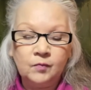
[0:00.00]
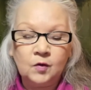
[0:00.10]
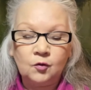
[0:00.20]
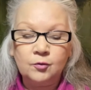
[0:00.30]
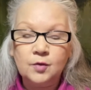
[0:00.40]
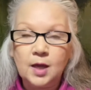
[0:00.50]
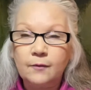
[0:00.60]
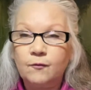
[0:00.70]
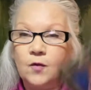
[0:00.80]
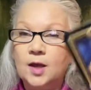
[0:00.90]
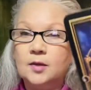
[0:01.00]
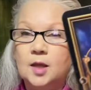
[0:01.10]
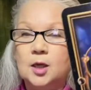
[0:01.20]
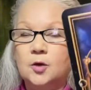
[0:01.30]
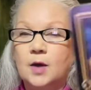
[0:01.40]
through that faith
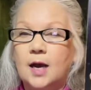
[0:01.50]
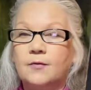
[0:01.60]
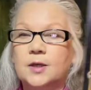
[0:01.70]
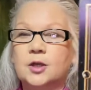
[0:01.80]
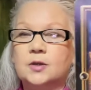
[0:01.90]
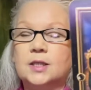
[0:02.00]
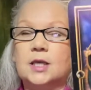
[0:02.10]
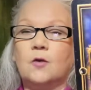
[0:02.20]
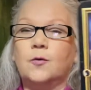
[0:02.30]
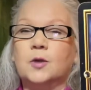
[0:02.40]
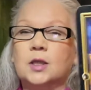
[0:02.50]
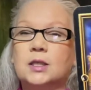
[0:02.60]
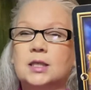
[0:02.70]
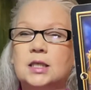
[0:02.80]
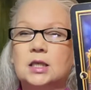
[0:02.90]
that you have in yourself with the
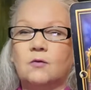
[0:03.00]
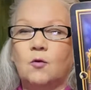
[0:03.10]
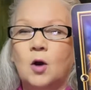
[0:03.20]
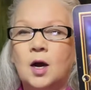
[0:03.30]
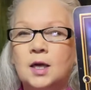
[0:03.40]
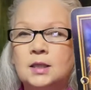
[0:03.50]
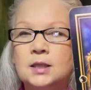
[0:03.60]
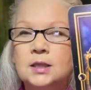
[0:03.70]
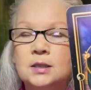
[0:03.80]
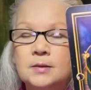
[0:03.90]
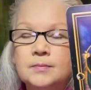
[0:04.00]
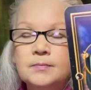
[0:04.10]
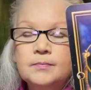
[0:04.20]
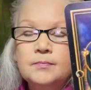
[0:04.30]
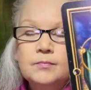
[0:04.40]
Six of Wands,
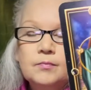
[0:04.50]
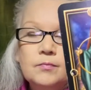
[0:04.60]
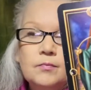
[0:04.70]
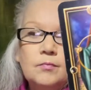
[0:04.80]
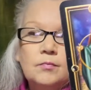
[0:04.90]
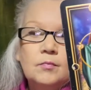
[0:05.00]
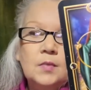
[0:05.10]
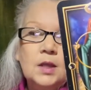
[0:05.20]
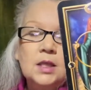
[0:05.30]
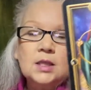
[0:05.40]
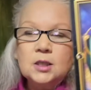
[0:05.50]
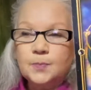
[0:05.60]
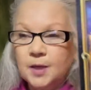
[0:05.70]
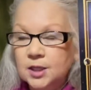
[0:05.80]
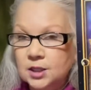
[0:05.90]
this is
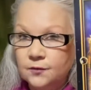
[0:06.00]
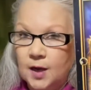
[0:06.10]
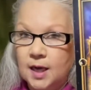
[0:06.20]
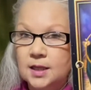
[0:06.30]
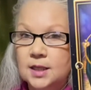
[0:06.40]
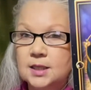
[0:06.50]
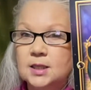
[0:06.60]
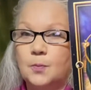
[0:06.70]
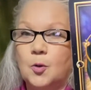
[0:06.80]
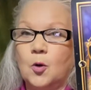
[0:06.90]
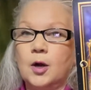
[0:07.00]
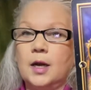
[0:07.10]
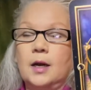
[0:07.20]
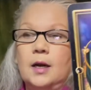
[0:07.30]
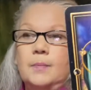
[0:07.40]
being divinely
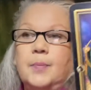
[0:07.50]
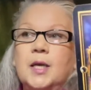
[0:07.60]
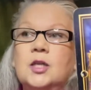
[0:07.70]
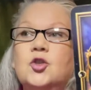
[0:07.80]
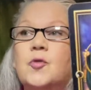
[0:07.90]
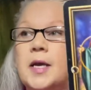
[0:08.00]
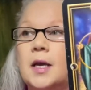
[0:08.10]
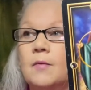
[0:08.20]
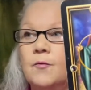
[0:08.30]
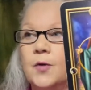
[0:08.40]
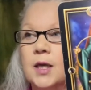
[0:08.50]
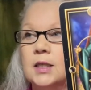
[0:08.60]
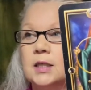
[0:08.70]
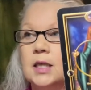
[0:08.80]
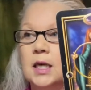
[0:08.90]
supported and being
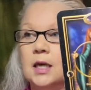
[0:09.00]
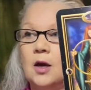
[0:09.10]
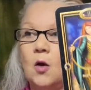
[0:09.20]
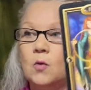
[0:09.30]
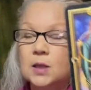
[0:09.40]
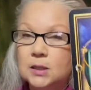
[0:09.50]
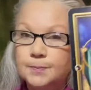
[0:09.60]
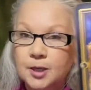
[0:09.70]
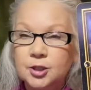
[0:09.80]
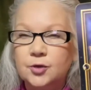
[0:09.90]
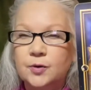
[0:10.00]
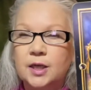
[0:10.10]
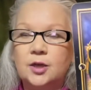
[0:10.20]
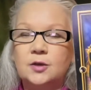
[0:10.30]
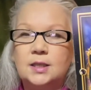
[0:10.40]
triumphant and always picturing
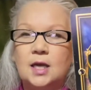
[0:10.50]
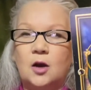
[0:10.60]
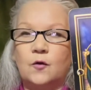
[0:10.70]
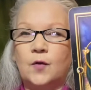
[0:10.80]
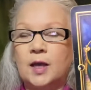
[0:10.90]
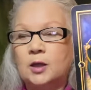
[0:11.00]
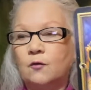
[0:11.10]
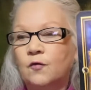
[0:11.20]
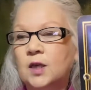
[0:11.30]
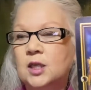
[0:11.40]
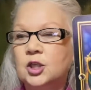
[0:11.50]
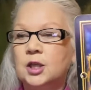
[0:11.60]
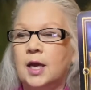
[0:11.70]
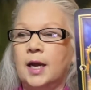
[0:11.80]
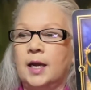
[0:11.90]
yourself at the finish
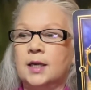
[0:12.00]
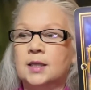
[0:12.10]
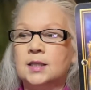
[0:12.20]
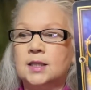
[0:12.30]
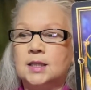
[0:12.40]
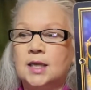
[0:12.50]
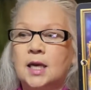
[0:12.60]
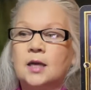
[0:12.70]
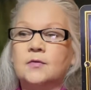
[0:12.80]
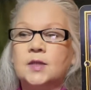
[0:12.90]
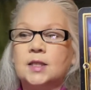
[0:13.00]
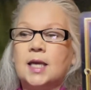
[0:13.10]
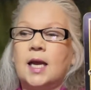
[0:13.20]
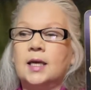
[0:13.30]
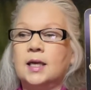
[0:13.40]
line instead of
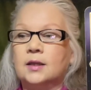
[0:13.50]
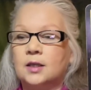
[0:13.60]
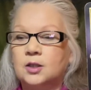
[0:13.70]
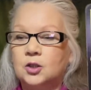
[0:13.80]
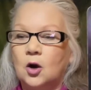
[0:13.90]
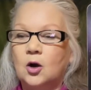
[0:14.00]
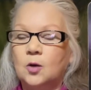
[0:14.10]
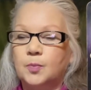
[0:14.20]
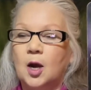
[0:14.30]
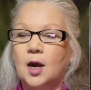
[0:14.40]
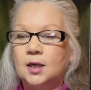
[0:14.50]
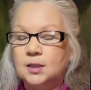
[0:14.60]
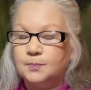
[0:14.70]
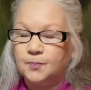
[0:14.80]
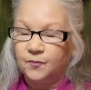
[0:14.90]
standing at the starter blocks,
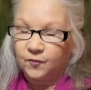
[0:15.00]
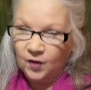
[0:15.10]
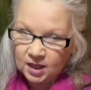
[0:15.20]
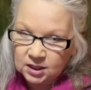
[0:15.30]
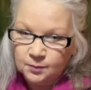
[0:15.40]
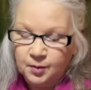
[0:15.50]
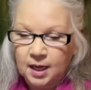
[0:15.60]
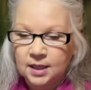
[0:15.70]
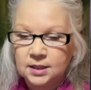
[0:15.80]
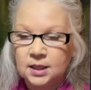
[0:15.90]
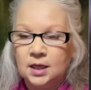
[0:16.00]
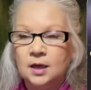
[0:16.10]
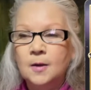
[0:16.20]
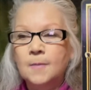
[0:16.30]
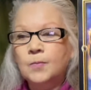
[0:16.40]
face planting
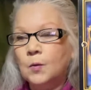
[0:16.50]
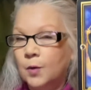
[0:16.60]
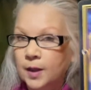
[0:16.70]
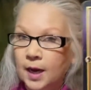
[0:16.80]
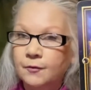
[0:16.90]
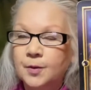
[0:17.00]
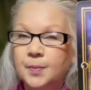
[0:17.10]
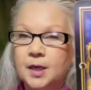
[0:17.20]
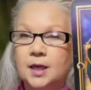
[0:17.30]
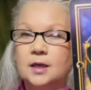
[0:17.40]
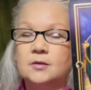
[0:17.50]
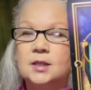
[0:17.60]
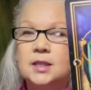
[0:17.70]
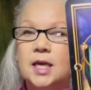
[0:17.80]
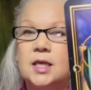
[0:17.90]
while everybody else
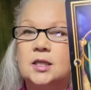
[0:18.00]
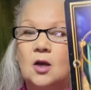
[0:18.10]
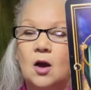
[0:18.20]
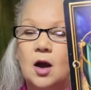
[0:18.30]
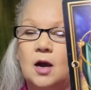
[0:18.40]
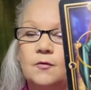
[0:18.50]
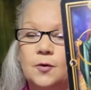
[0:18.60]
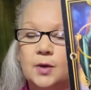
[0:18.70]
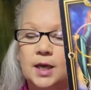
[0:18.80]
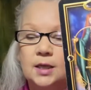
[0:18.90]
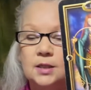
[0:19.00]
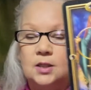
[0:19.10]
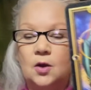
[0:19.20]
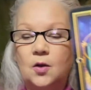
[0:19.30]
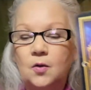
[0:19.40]
takes off, okay?
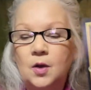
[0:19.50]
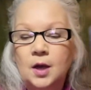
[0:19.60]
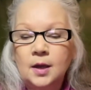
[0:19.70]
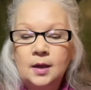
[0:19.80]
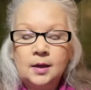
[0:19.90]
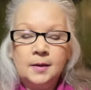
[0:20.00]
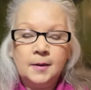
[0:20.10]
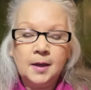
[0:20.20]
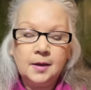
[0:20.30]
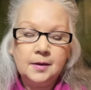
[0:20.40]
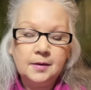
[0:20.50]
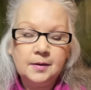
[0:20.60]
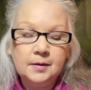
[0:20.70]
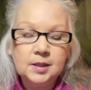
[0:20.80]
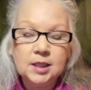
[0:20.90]
So
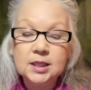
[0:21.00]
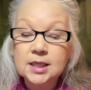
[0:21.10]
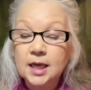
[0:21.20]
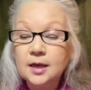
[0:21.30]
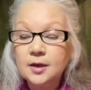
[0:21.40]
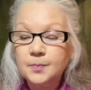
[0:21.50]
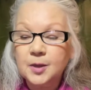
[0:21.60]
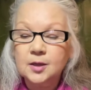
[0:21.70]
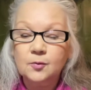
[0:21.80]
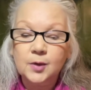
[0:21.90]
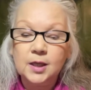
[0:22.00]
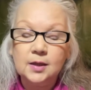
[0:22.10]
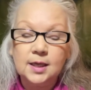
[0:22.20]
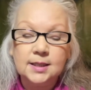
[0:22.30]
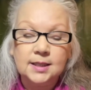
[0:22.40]
today could be the
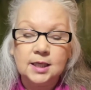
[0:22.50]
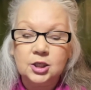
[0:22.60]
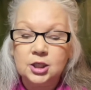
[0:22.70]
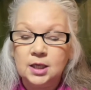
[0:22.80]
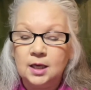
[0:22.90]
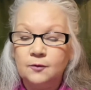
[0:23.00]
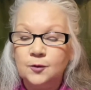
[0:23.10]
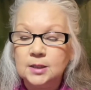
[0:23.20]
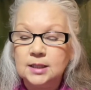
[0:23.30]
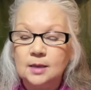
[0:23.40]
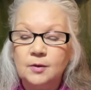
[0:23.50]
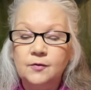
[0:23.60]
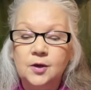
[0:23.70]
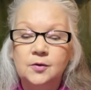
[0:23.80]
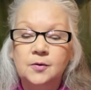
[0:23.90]
realization. And for some of
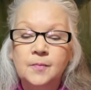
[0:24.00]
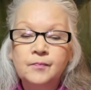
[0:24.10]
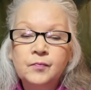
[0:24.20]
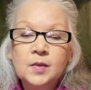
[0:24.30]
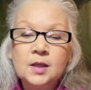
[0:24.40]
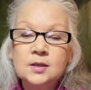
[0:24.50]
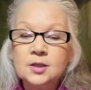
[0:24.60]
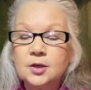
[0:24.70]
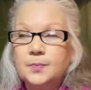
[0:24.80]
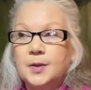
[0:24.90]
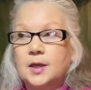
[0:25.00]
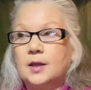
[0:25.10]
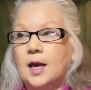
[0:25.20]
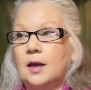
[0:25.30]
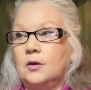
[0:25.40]
you, this could be
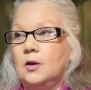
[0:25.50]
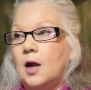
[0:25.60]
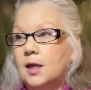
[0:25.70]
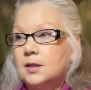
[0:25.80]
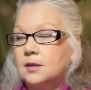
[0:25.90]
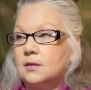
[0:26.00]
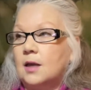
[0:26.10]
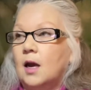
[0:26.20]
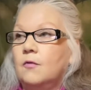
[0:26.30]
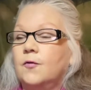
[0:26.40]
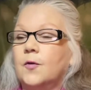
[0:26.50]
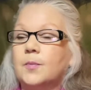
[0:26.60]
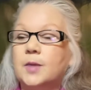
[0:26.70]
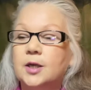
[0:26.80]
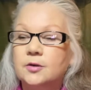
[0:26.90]
that lost love
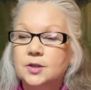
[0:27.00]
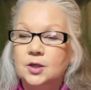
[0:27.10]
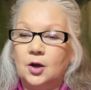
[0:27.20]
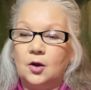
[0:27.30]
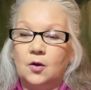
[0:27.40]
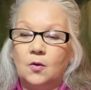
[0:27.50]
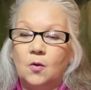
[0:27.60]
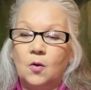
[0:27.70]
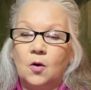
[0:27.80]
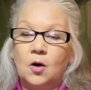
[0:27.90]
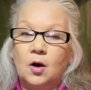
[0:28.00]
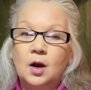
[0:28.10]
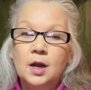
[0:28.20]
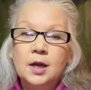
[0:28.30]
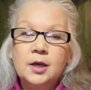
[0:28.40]
from years ago, or,
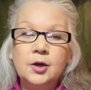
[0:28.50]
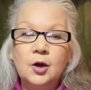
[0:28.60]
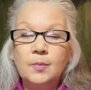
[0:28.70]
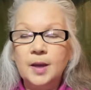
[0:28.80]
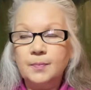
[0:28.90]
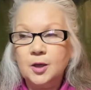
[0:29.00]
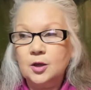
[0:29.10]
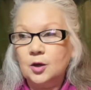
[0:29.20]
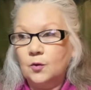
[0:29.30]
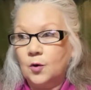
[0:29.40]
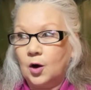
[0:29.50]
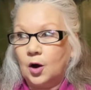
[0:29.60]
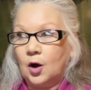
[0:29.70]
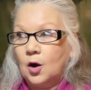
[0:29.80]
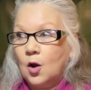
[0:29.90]
you know, maybe you
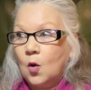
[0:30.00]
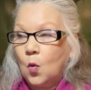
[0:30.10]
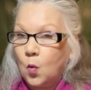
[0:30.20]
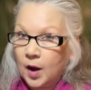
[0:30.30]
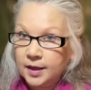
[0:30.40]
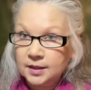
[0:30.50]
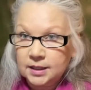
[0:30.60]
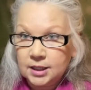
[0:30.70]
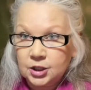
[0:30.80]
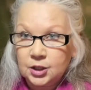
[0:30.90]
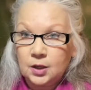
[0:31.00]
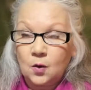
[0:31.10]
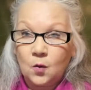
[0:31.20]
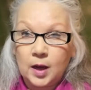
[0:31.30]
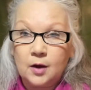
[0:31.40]
were one digit
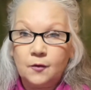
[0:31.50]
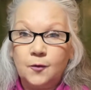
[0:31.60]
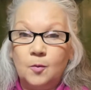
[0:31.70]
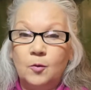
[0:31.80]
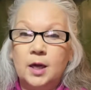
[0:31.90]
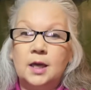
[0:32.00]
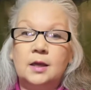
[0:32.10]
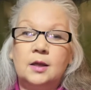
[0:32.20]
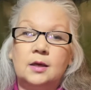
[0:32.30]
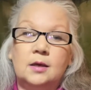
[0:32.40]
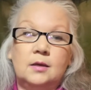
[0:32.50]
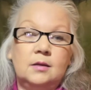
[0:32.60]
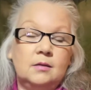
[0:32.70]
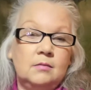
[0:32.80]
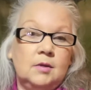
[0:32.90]
away from winning
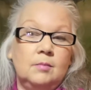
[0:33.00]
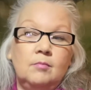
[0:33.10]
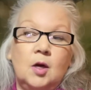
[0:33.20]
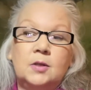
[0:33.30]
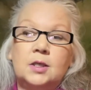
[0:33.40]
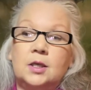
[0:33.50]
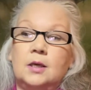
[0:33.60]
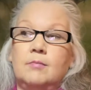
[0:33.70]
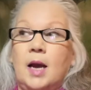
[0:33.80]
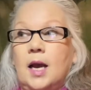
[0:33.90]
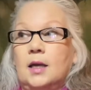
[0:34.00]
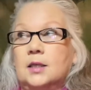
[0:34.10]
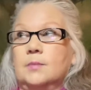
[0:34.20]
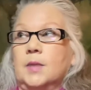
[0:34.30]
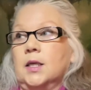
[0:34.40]
the multi max
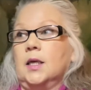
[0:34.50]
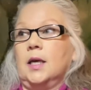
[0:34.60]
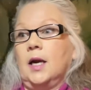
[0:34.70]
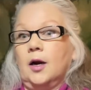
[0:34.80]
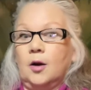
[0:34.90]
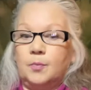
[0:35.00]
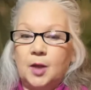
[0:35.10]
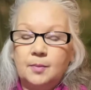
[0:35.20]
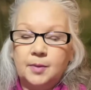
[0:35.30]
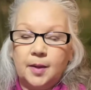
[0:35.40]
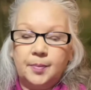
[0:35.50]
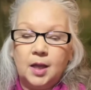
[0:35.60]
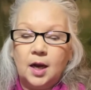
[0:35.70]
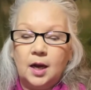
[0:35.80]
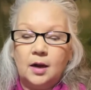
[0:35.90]
millionaire, blah, blah,
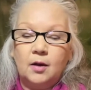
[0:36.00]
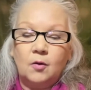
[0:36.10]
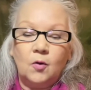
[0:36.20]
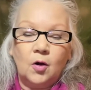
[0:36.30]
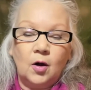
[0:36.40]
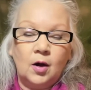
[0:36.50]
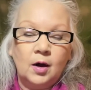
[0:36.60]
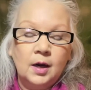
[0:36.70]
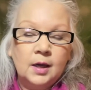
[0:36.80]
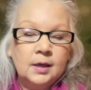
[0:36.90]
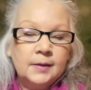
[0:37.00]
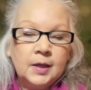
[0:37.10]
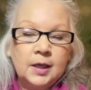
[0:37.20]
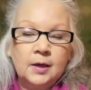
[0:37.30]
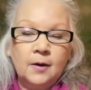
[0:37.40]
blah, or,
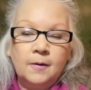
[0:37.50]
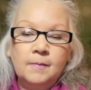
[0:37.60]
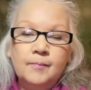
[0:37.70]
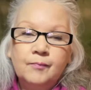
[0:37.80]
you know,